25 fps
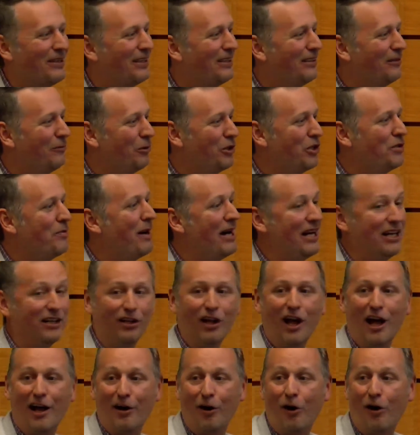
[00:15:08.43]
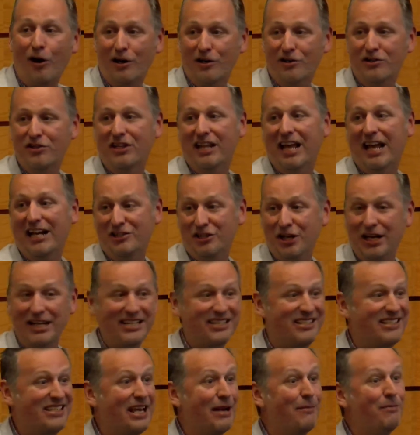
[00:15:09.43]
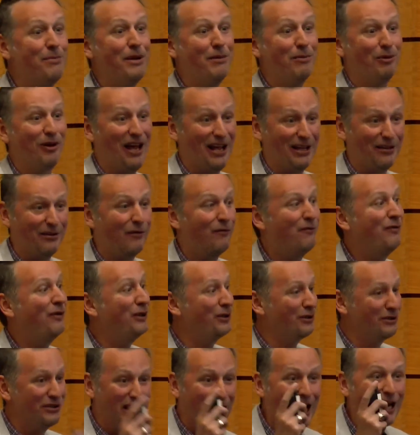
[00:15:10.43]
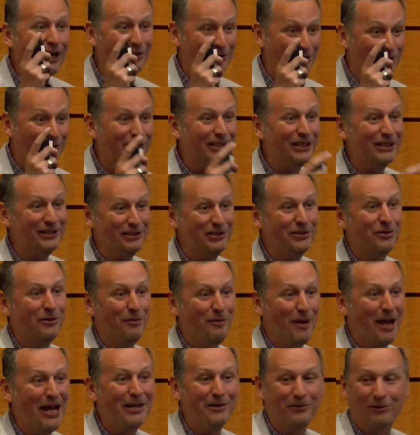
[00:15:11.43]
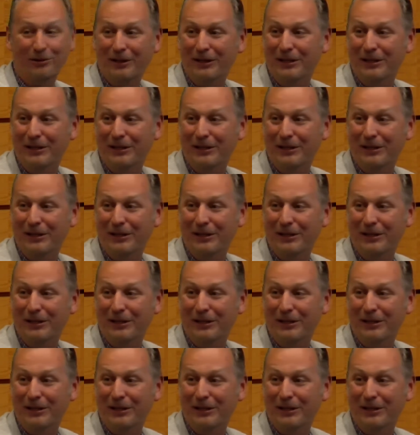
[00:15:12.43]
which made it a lot harder. So they actually had to send people out in the field to actually do it manually.